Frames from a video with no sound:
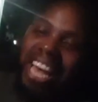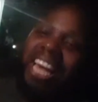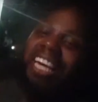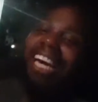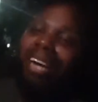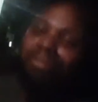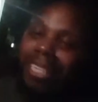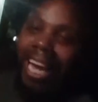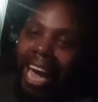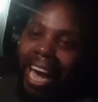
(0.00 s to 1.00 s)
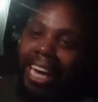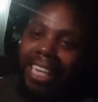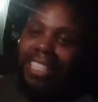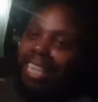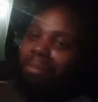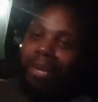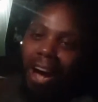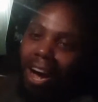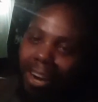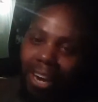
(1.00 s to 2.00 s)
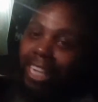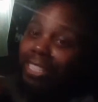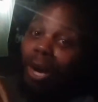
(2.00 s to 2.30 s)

You know what I'm saying? Some of y'all I